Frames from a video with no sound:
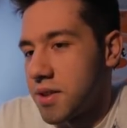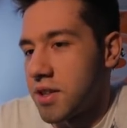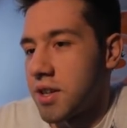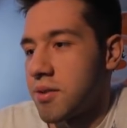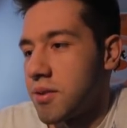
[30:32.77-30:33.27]
in
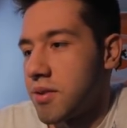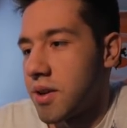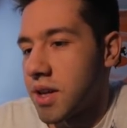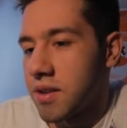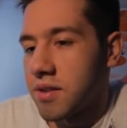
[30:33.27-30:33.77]
general.
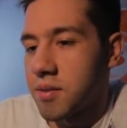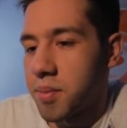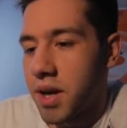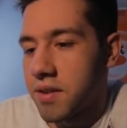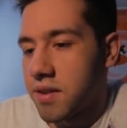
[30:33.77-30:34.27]
Okay, so he's
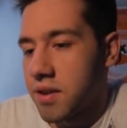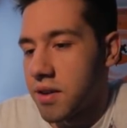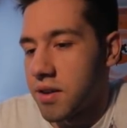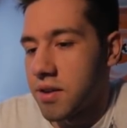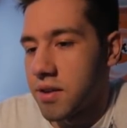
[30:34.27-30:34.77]
passed
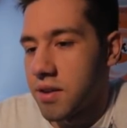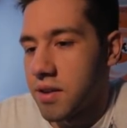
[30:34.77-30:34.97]
here.